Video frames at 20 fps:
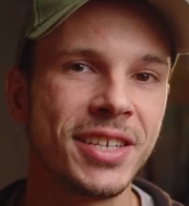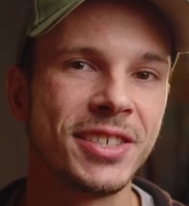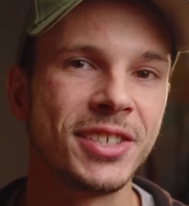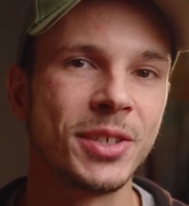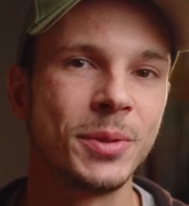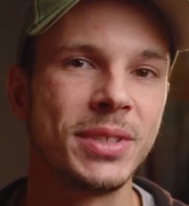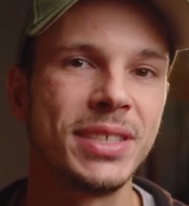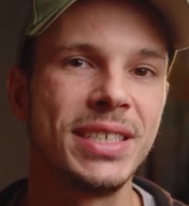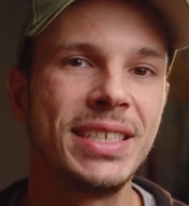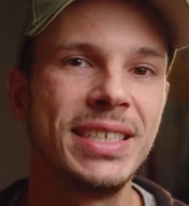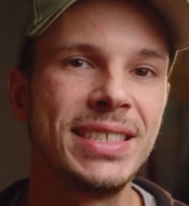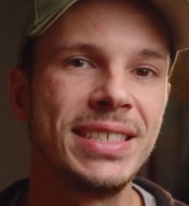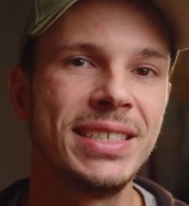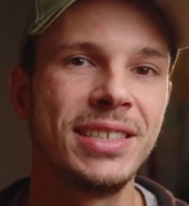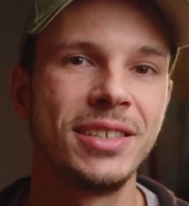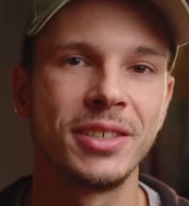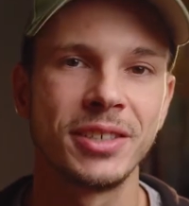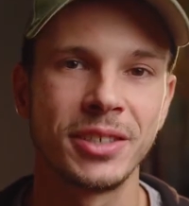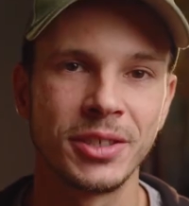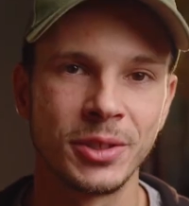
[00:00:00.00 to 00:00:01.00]
so it's
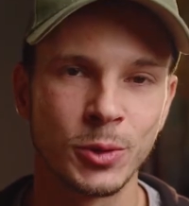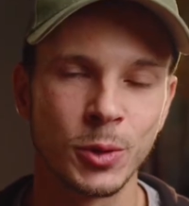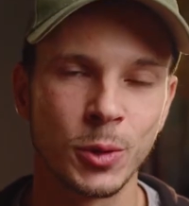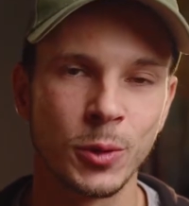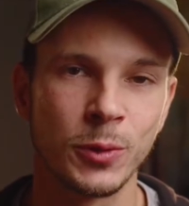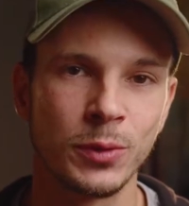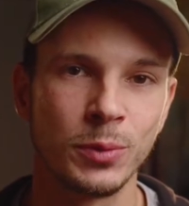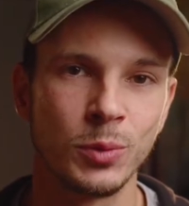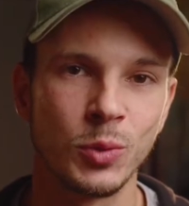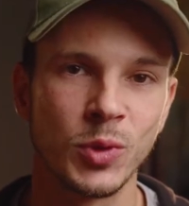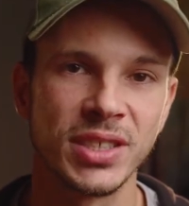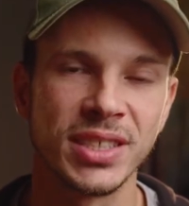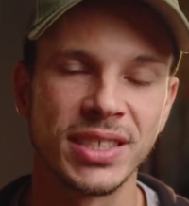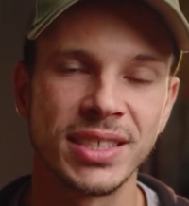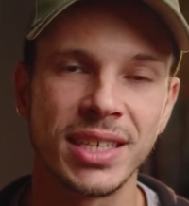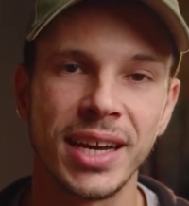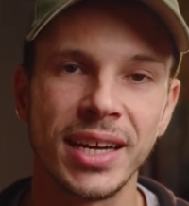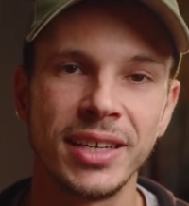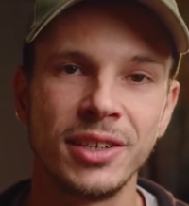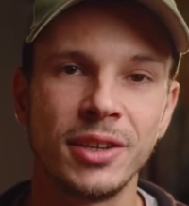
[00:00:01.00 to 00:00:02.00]
easier to control from one
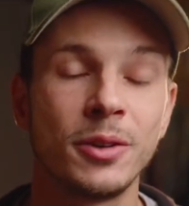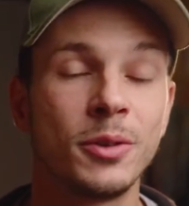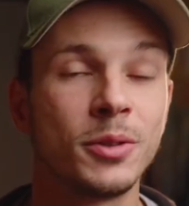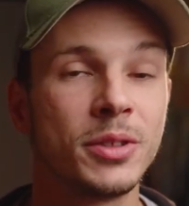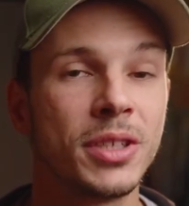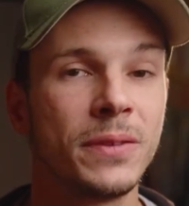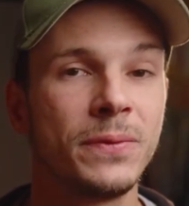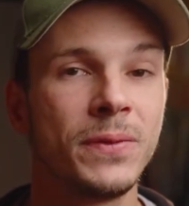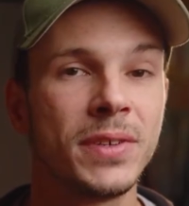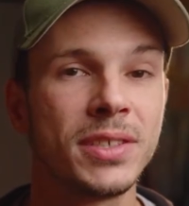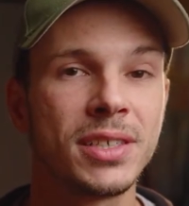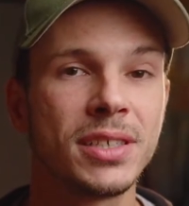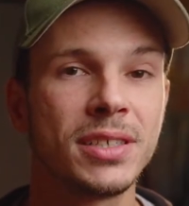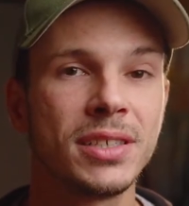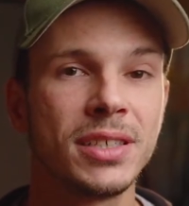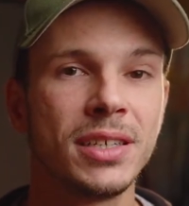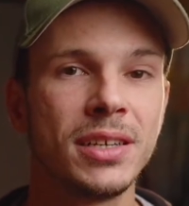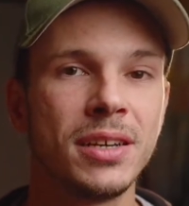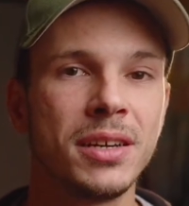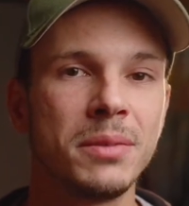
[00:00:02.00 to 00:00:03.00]
side, not only
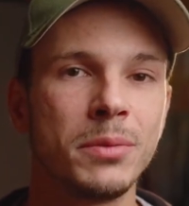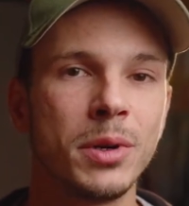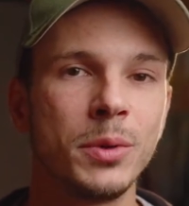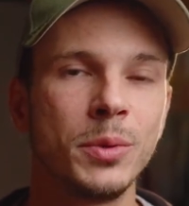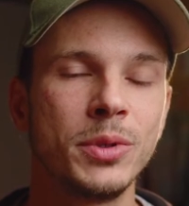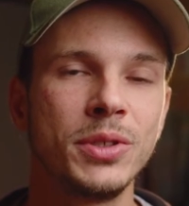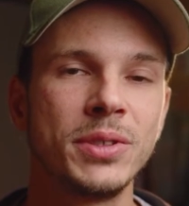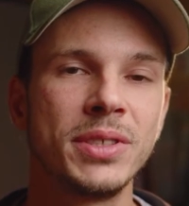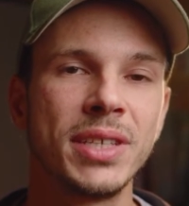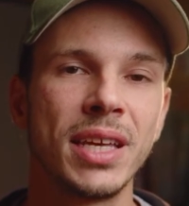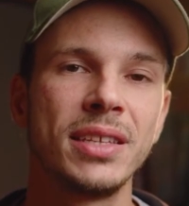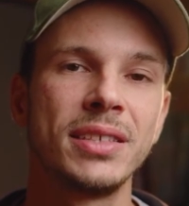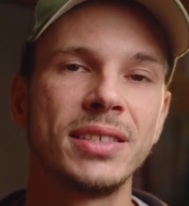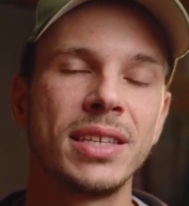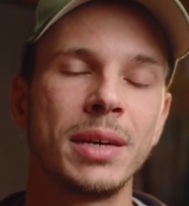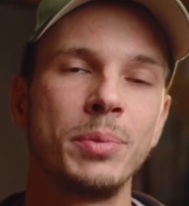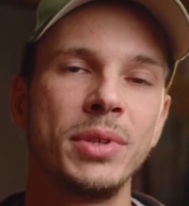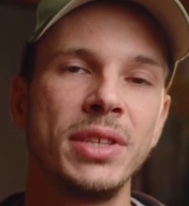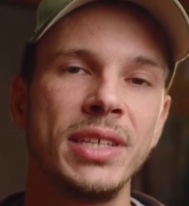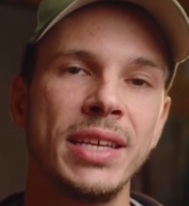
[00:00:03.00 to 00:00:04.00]
physically, but when you set this
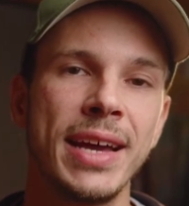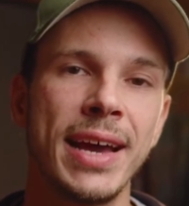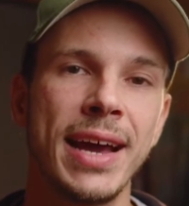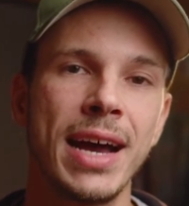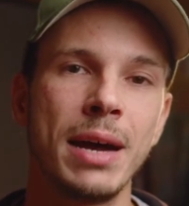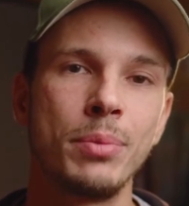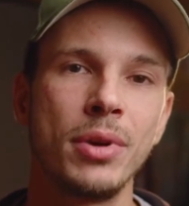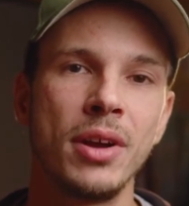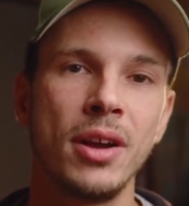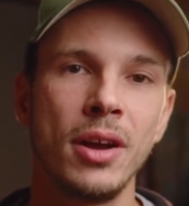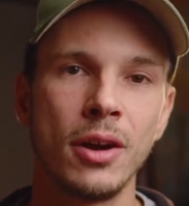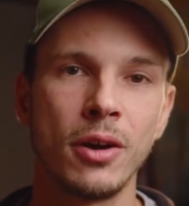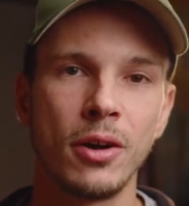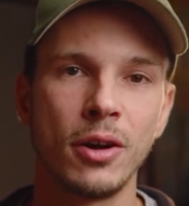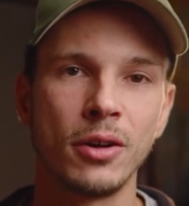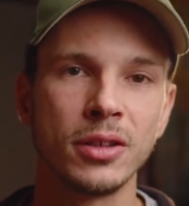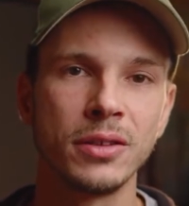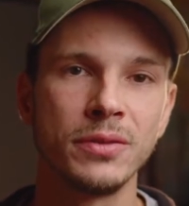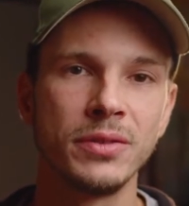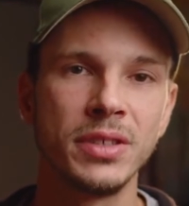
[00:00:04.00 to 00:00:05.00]
up in the app,
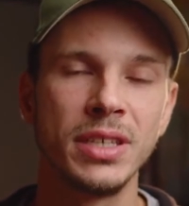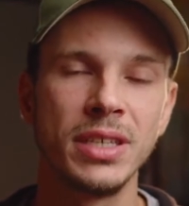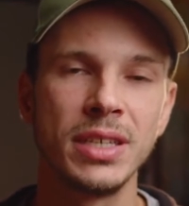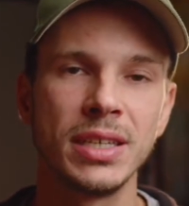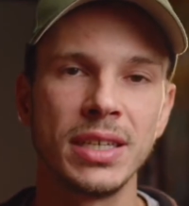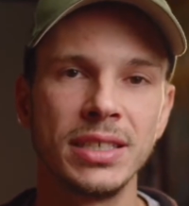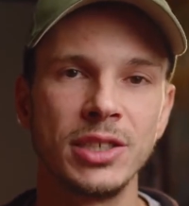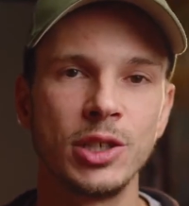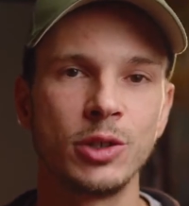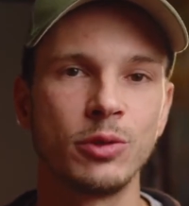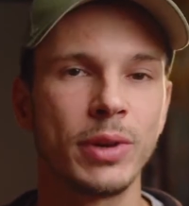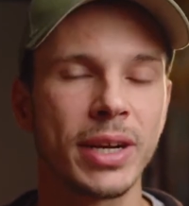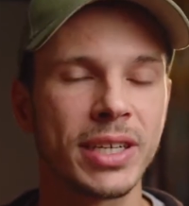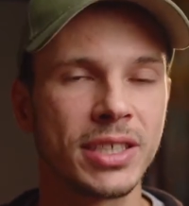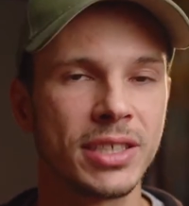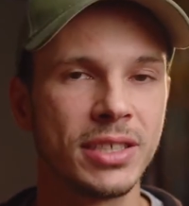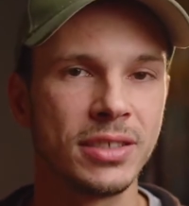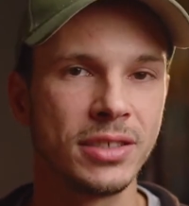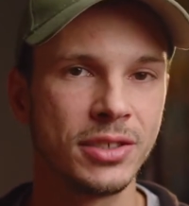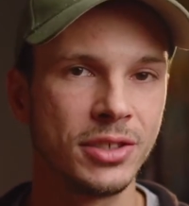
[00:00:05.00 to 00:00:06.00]
all of the
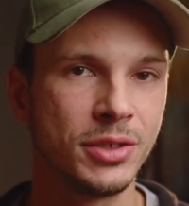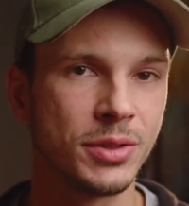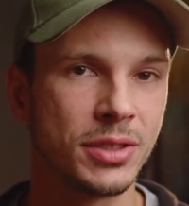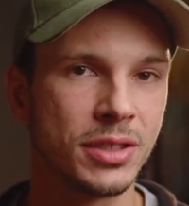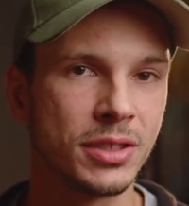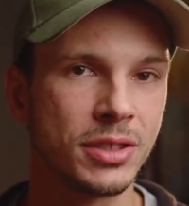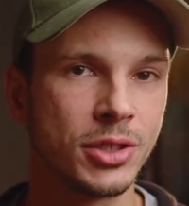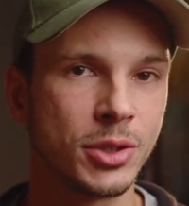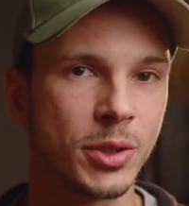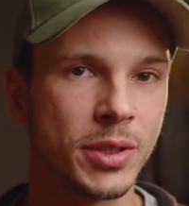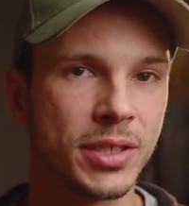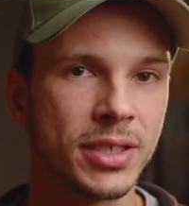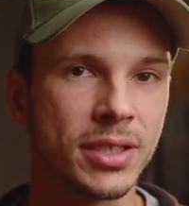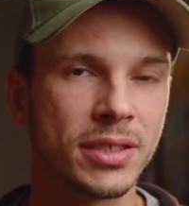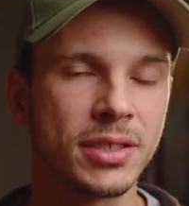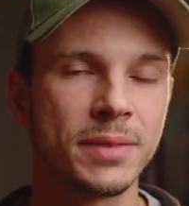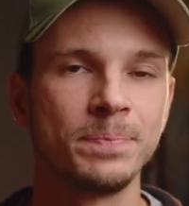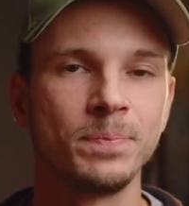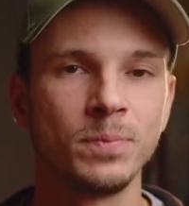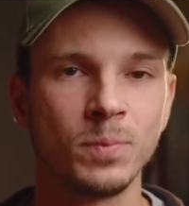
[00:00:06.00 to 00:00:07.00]
directions using the
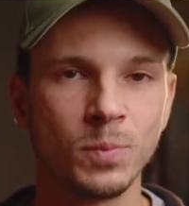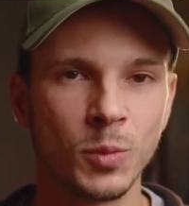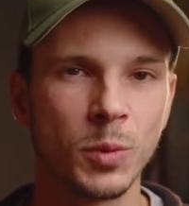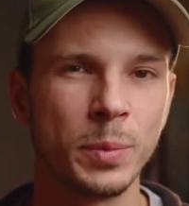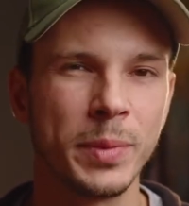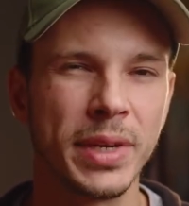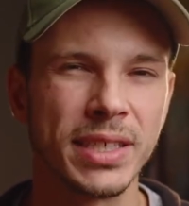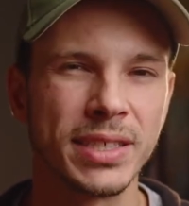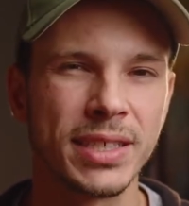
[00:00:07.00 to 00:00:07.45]
joysticks will make